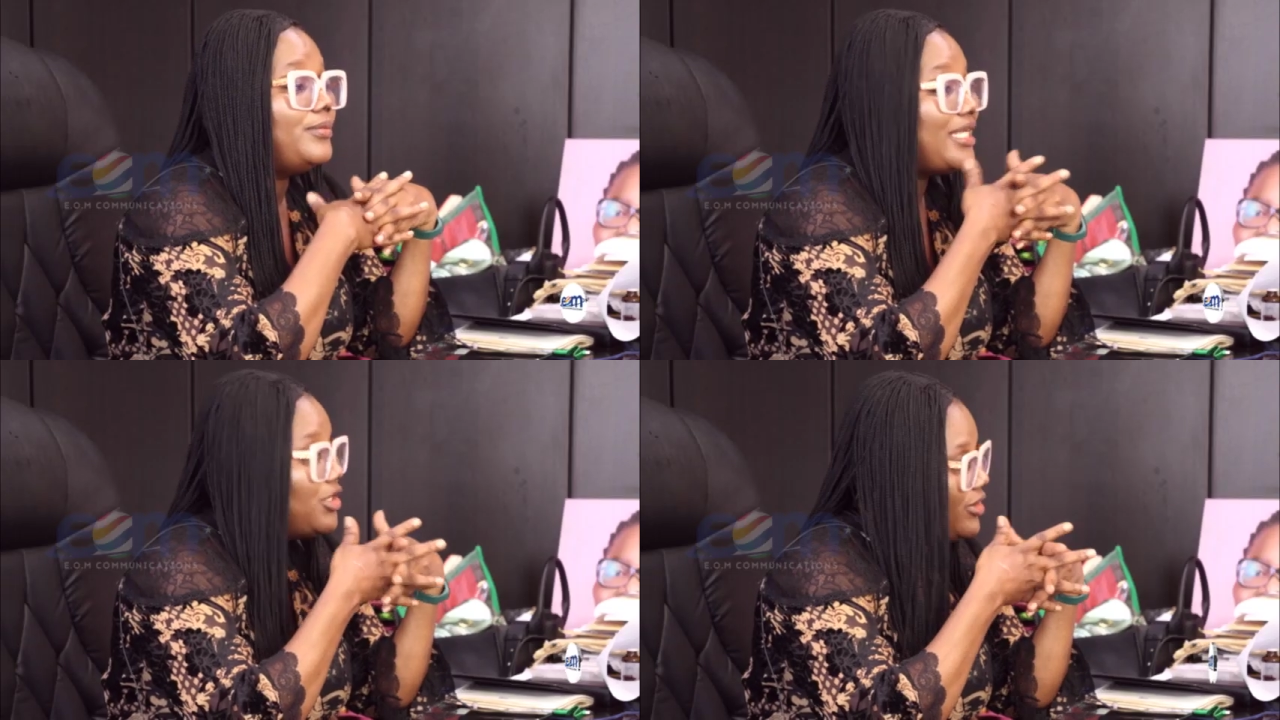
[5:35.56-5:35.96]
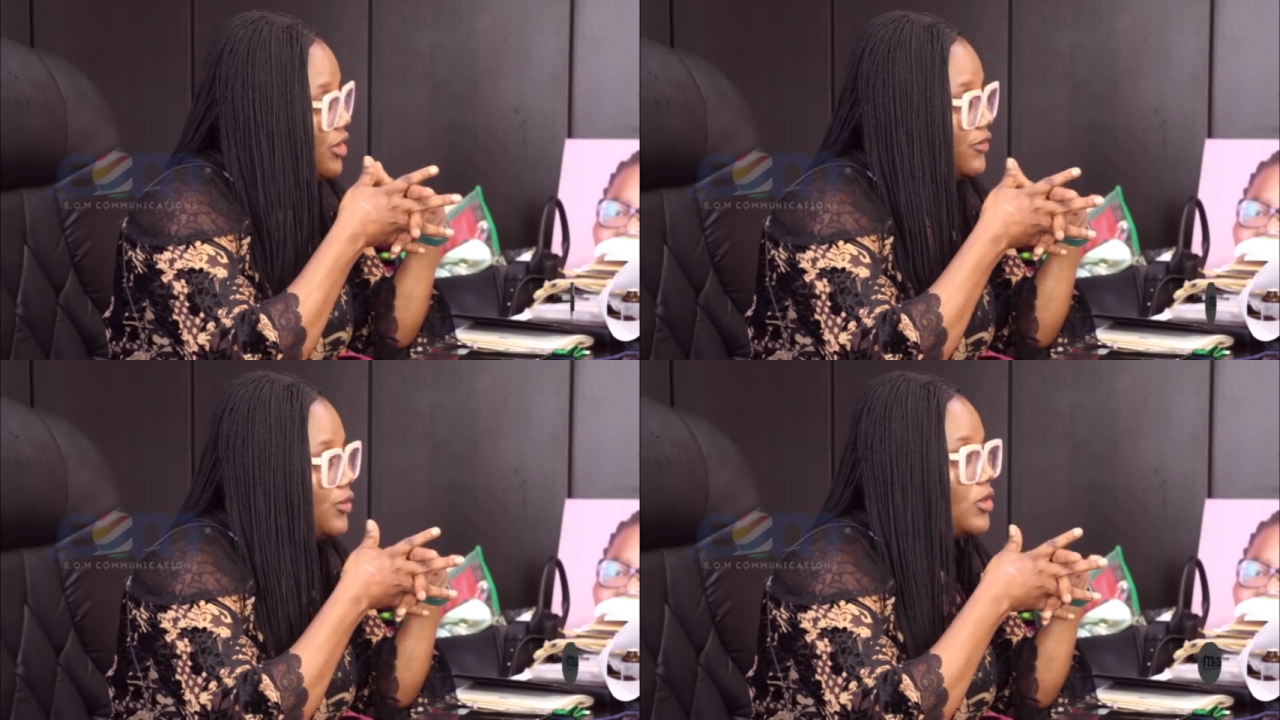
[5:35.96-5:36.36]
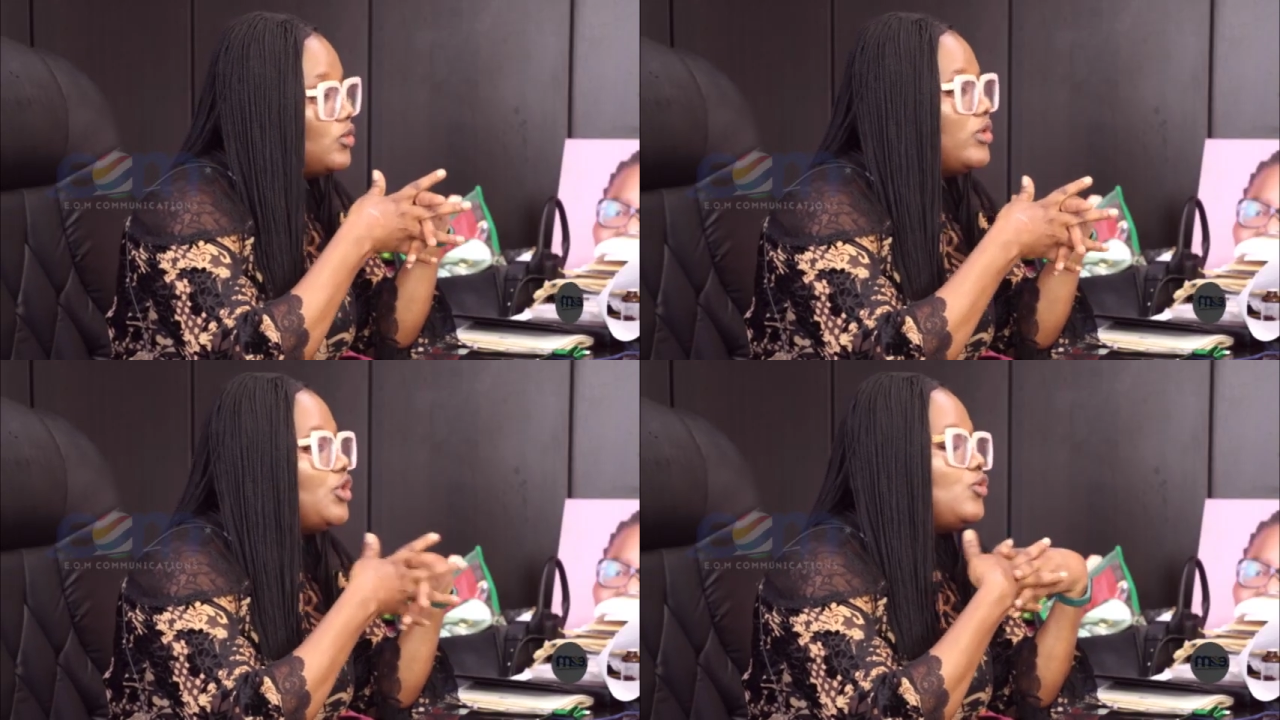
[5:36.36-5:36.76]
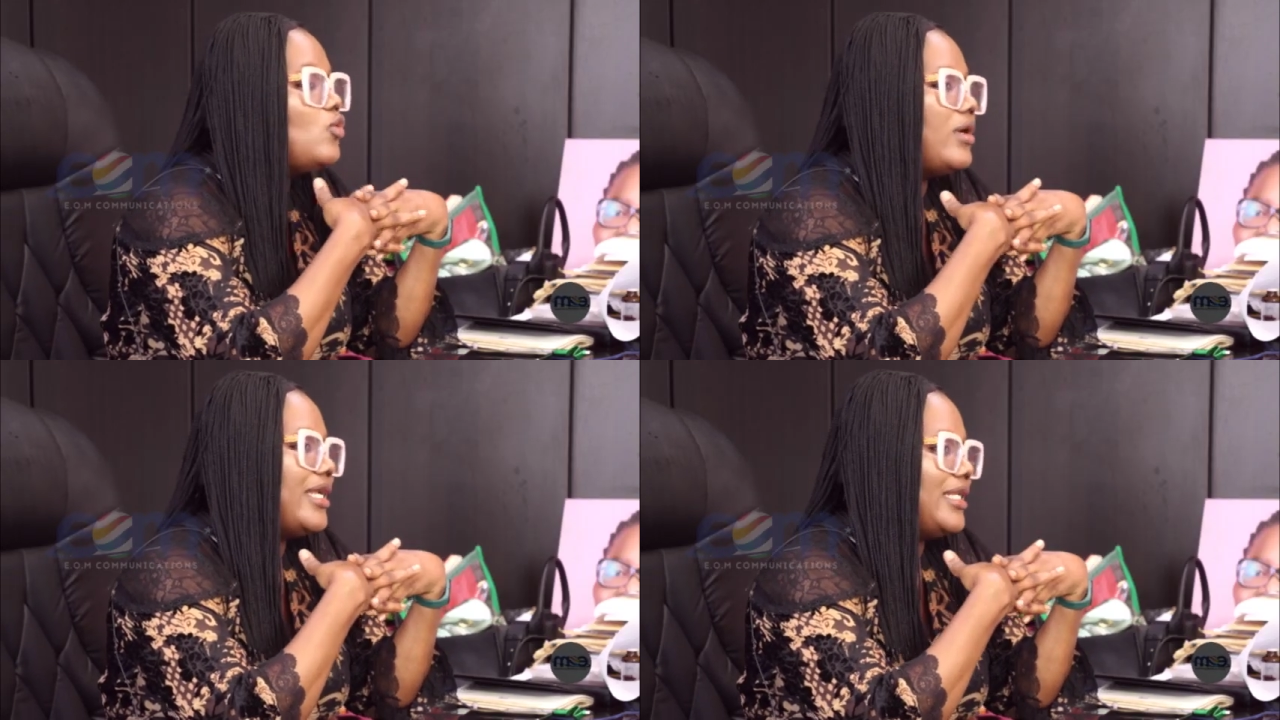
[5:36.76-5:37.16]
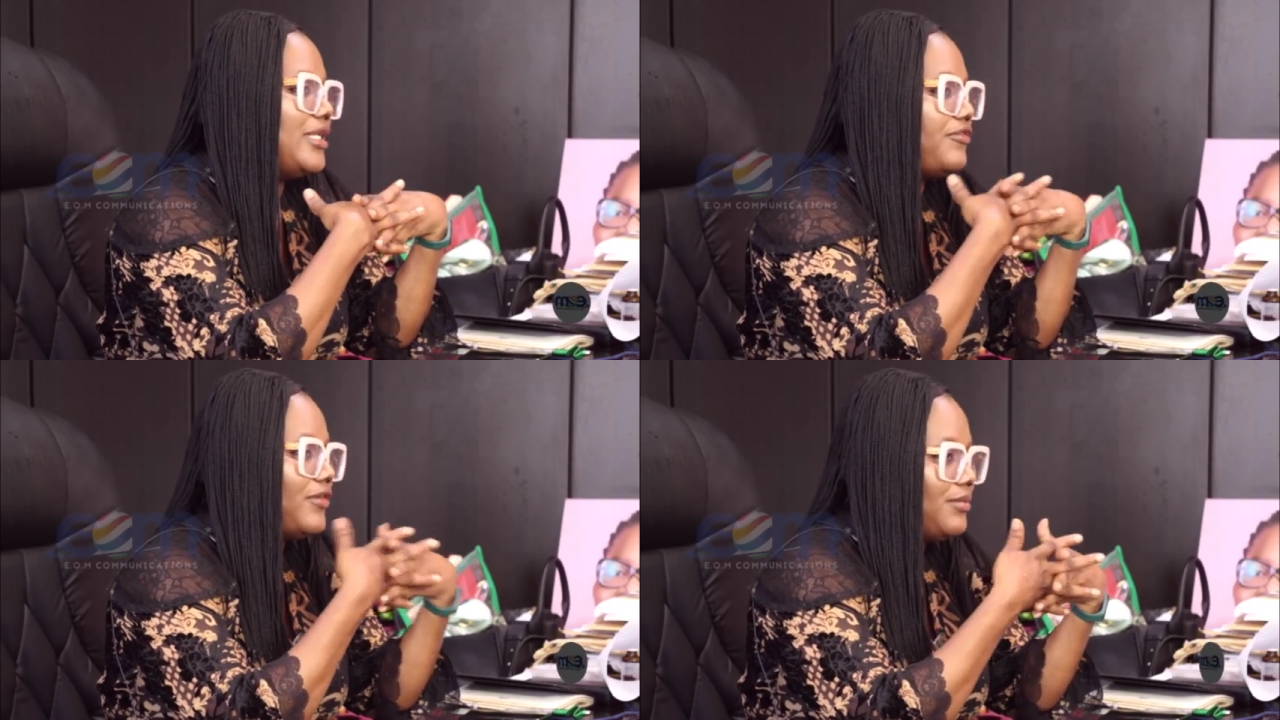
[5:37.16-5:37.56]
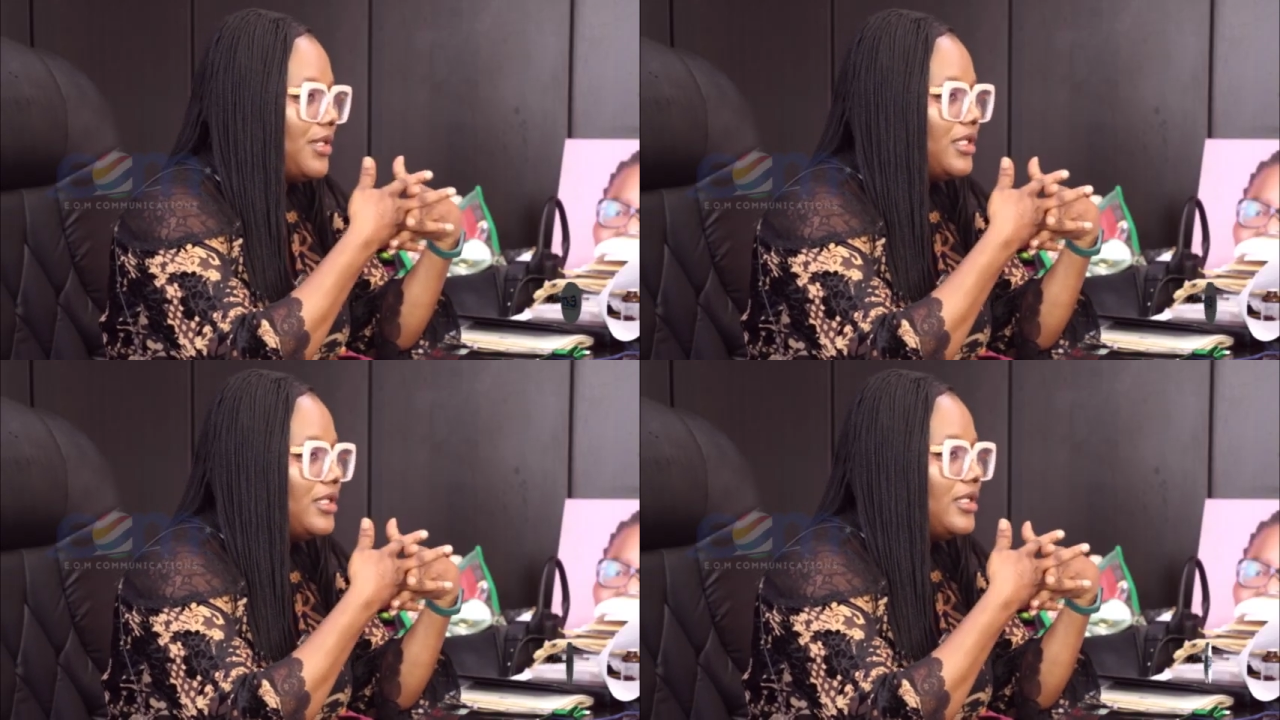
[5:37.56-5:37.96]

by the grace of God, we do organic farming.